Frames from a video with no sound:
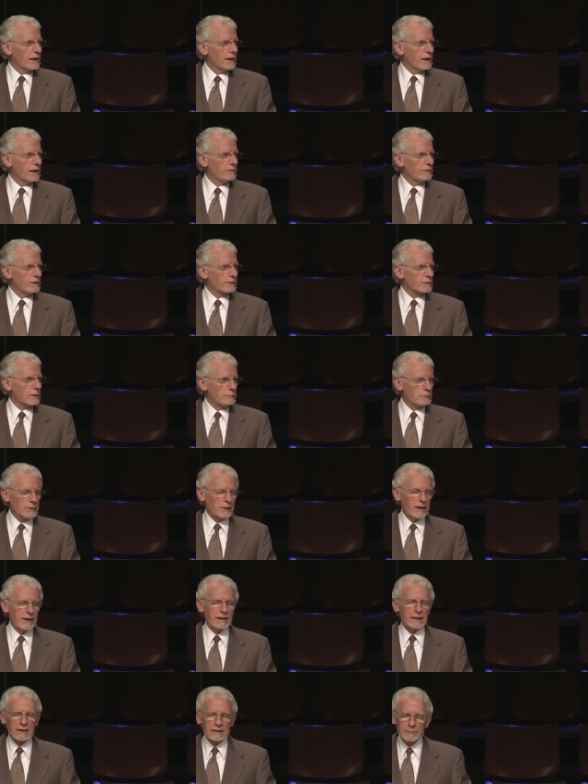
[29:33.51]
if I'm
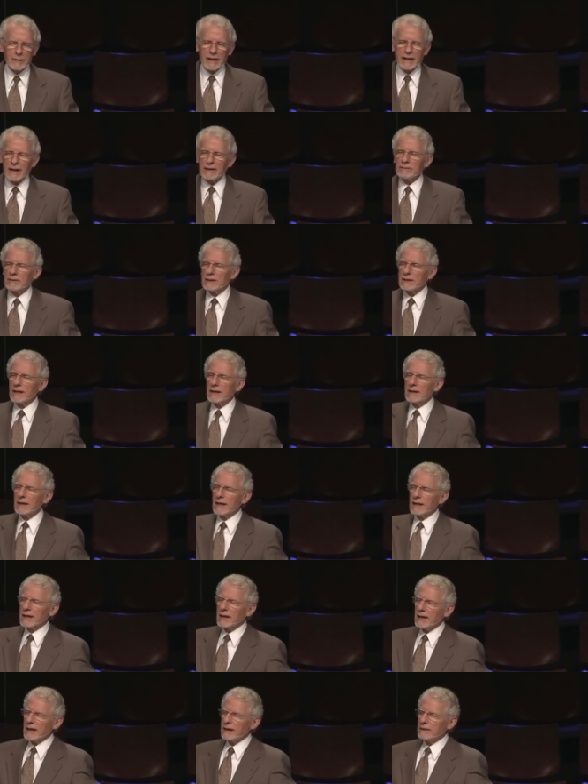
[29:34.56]
complaining about having to
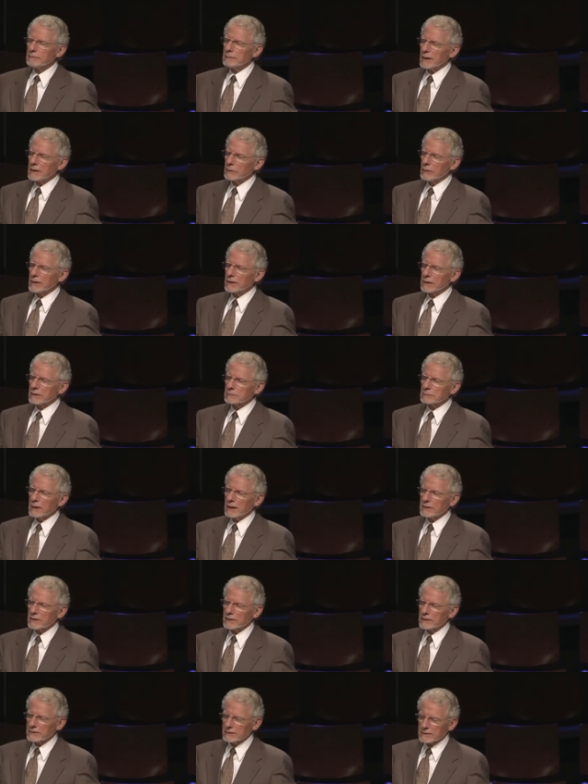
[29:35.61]
take care of my widowed
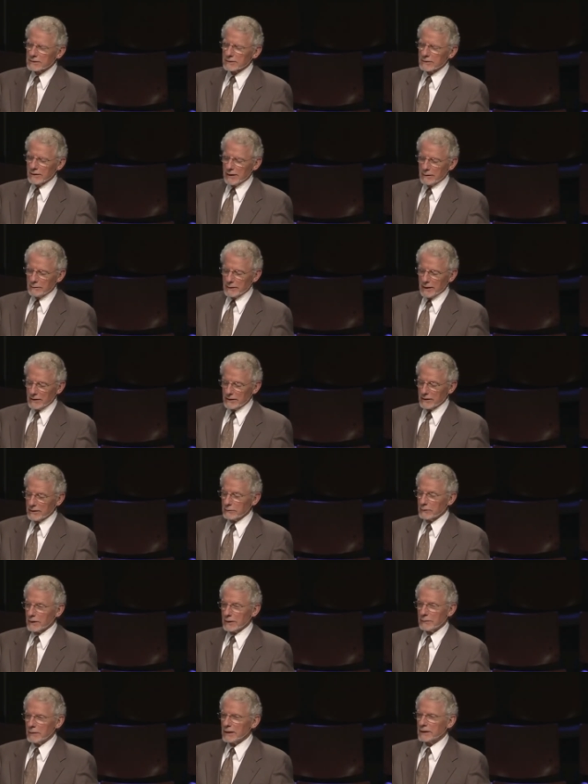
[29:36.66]
mother or grandmother,
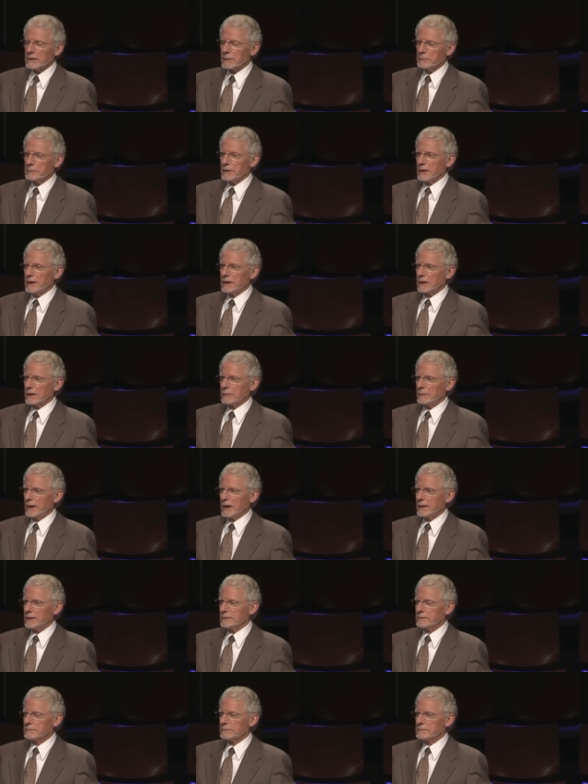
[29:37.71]
what am I complaining
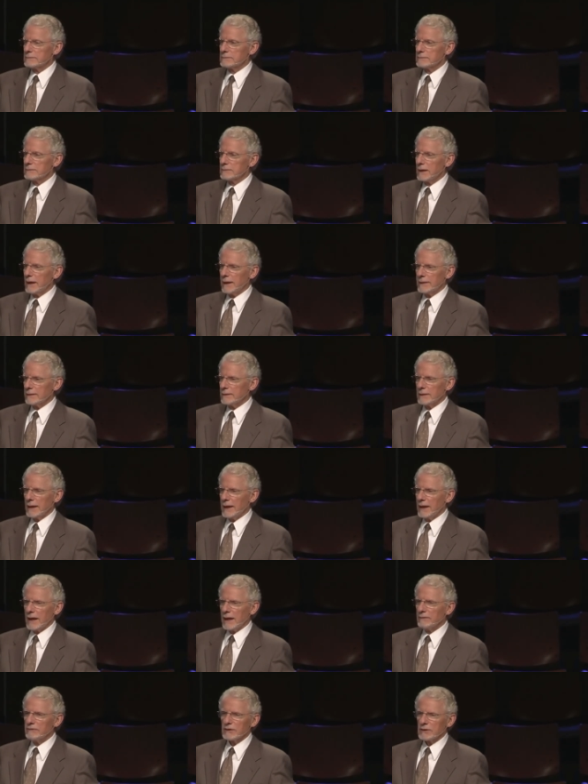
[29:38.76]
about? I don't
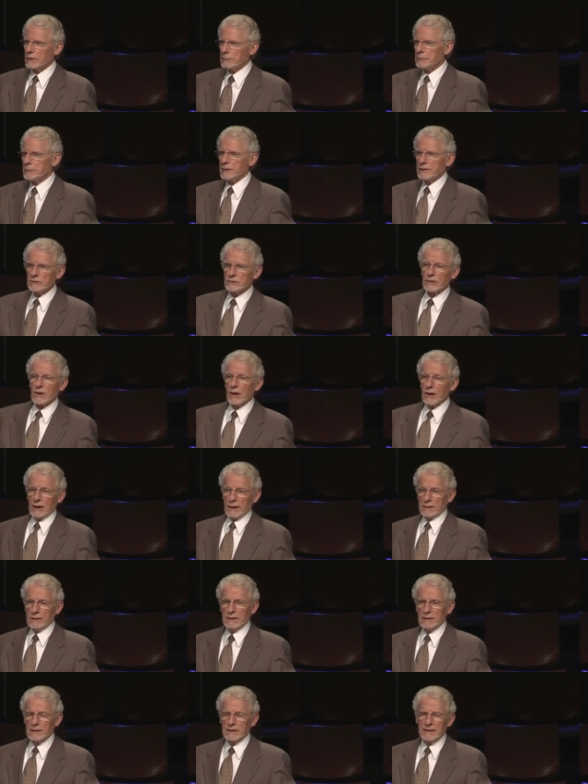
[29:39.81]
like having to please God.